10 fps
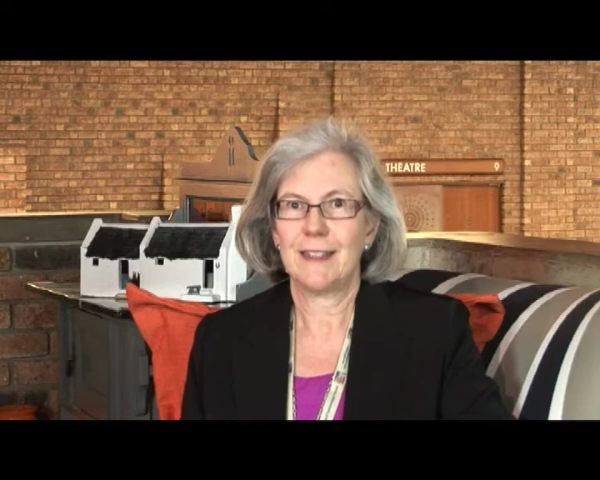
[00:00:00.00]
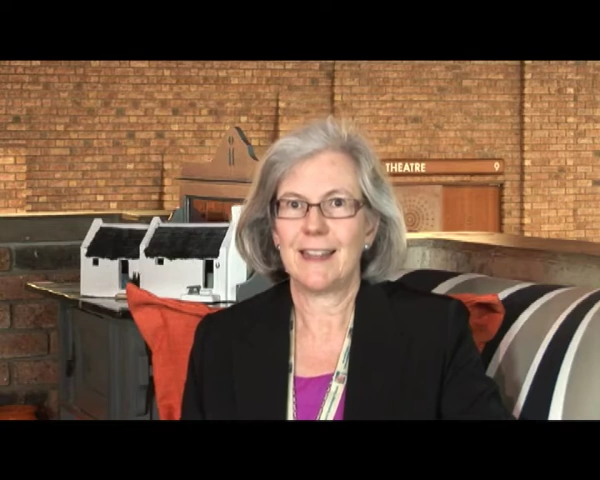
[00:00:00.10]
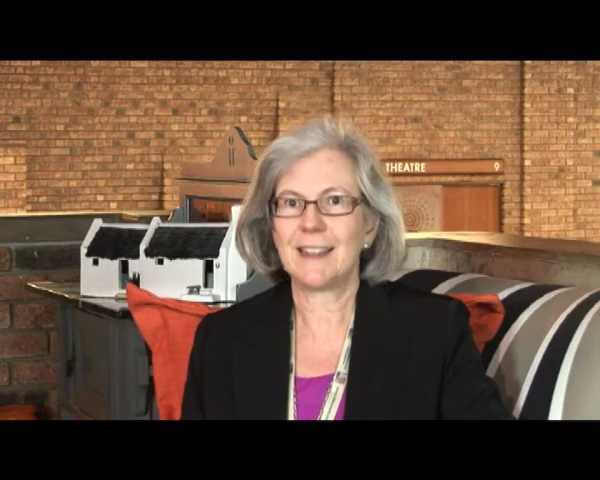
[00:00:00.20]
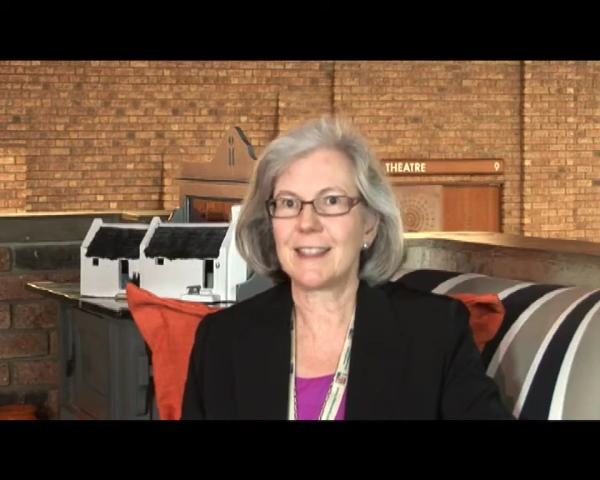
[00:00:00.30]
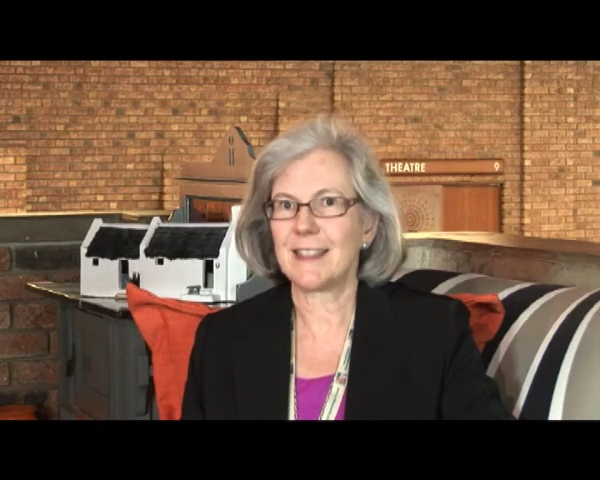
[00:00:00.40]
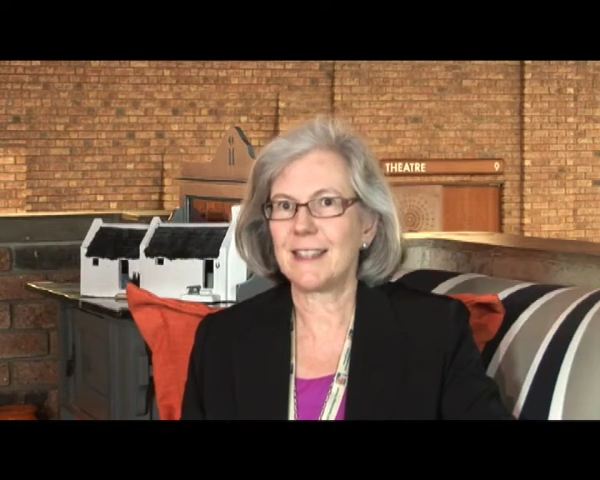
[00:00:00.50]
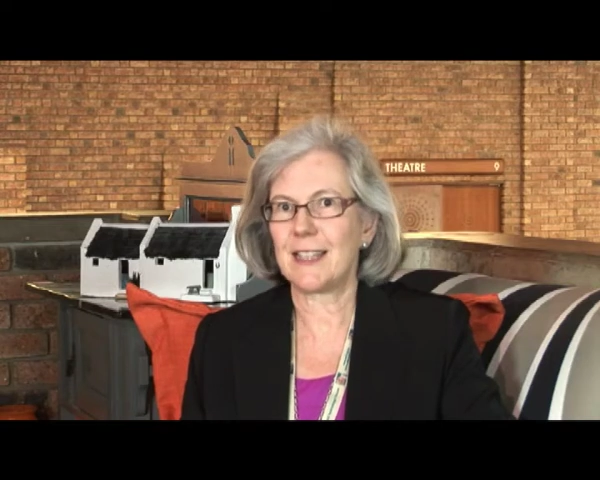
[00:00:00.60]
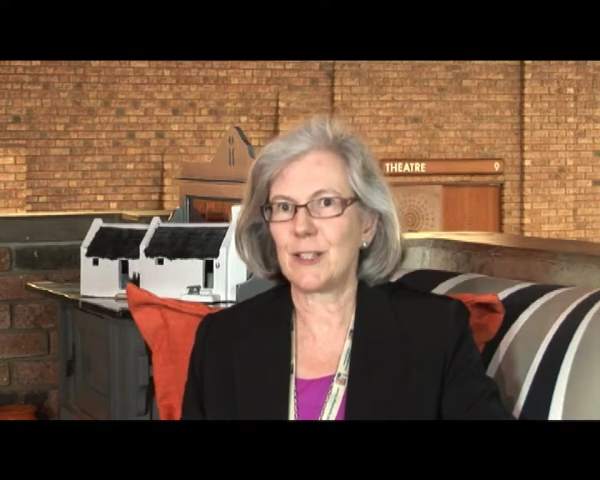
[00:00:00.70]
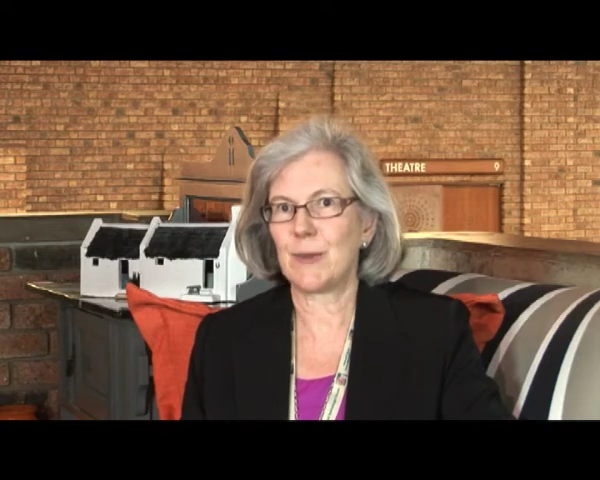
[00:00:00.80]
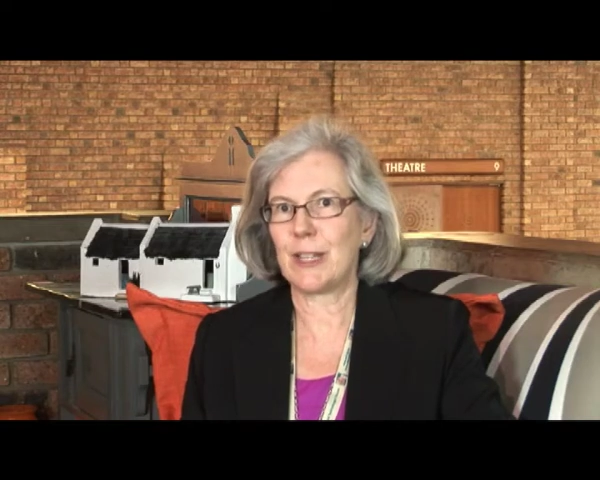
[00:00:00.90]
And I think that
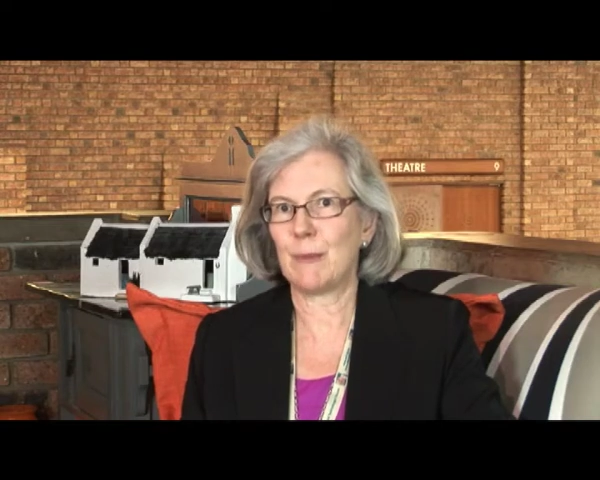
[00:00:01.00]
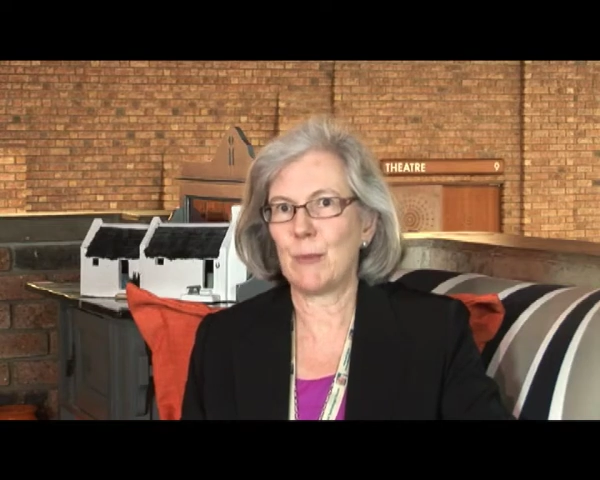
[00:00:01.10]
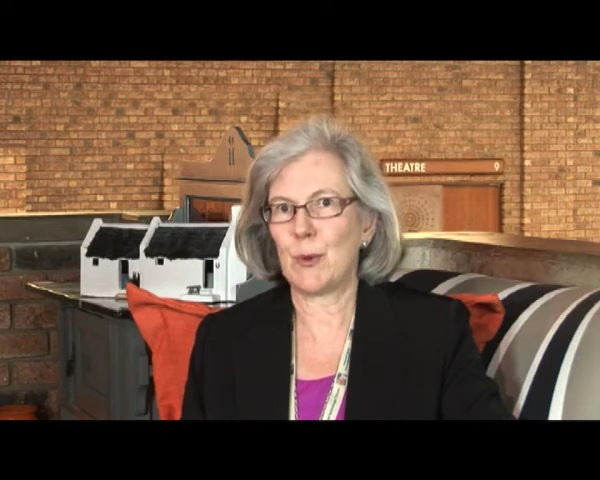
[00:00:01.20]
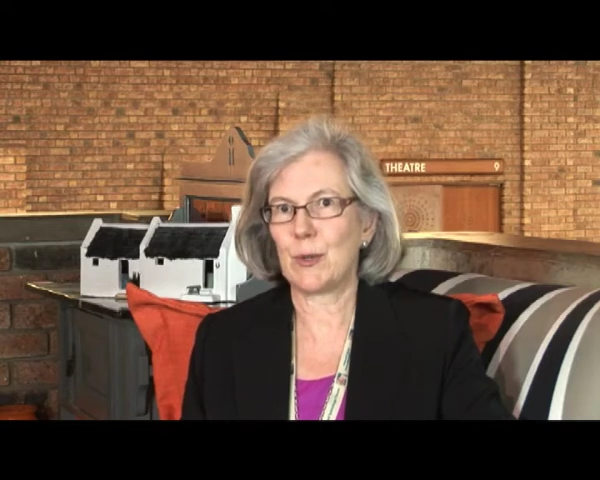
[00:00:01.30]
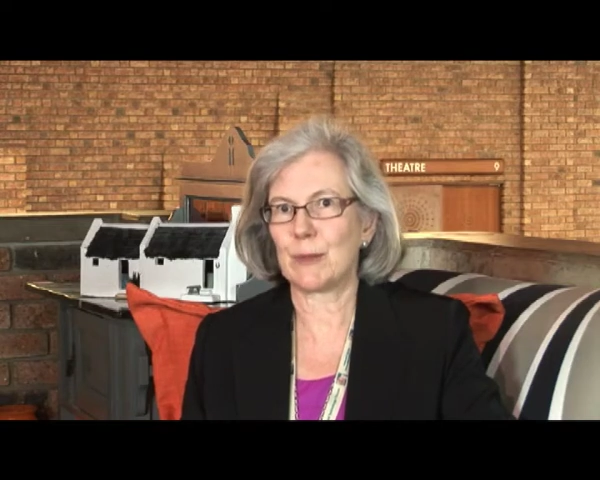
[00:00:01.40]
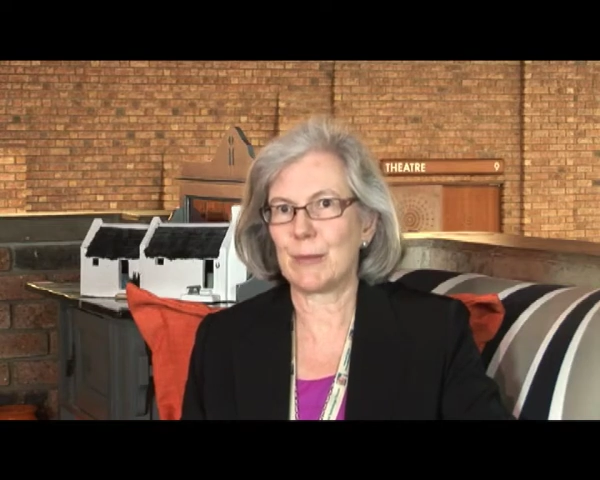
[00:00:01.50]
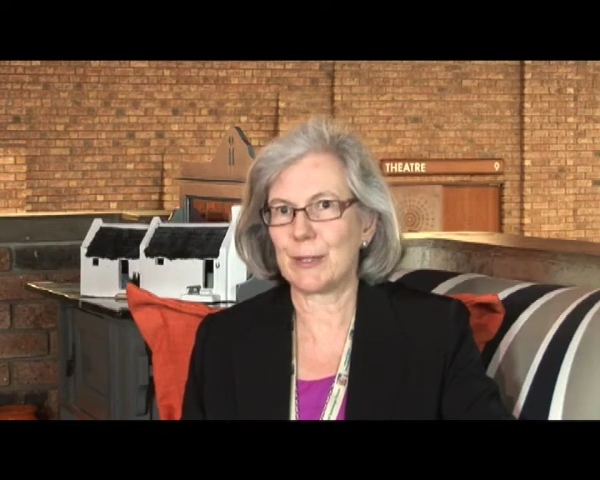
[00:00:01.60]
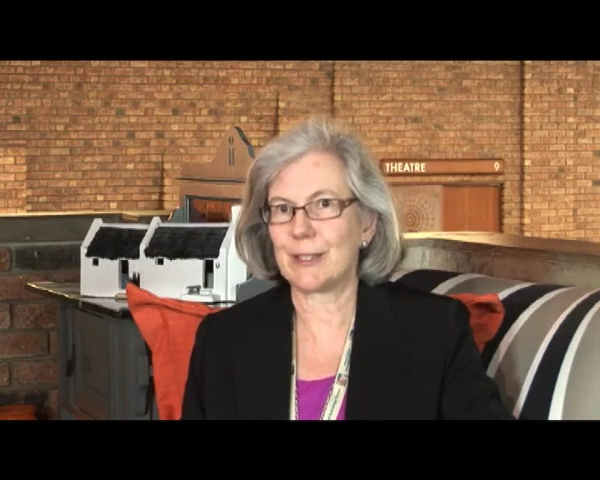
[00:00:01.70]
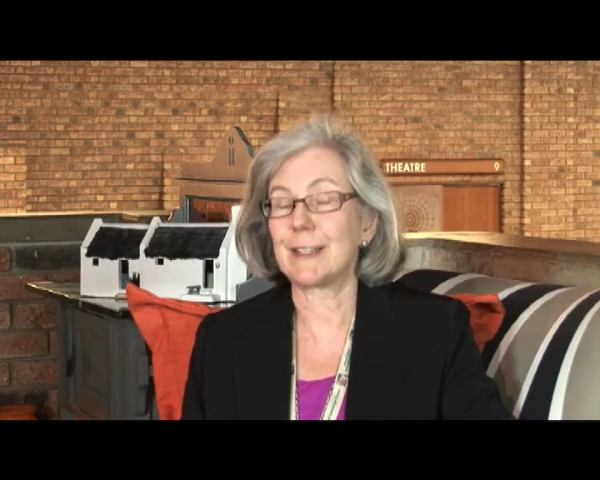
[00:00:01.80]
that's really important because